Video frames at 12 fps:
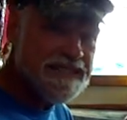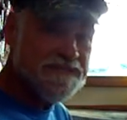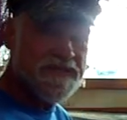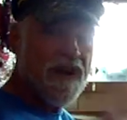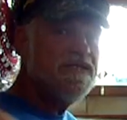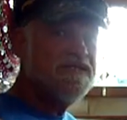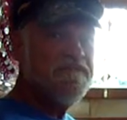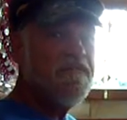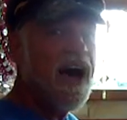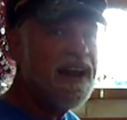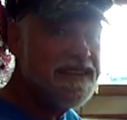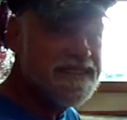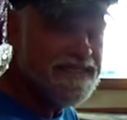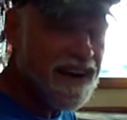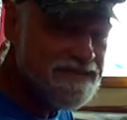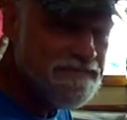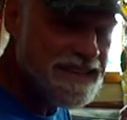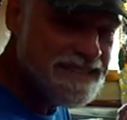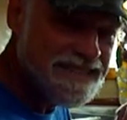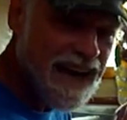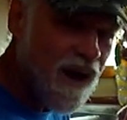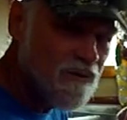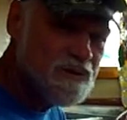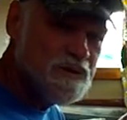If all your money is automated,
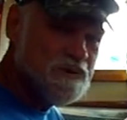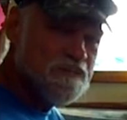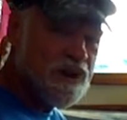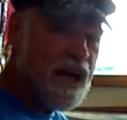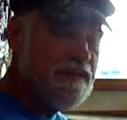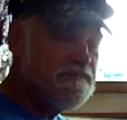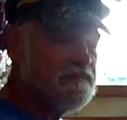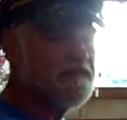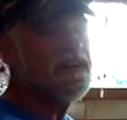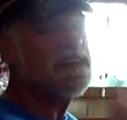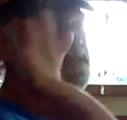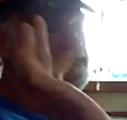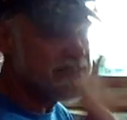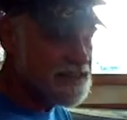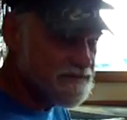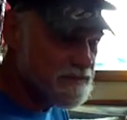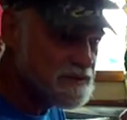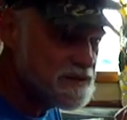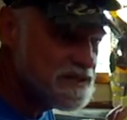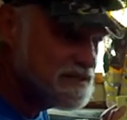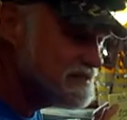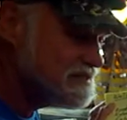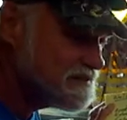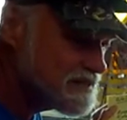how do you bribe people? Well, you can give them goods
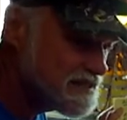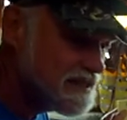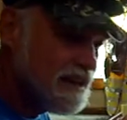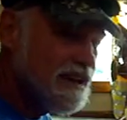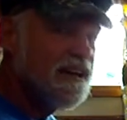and services.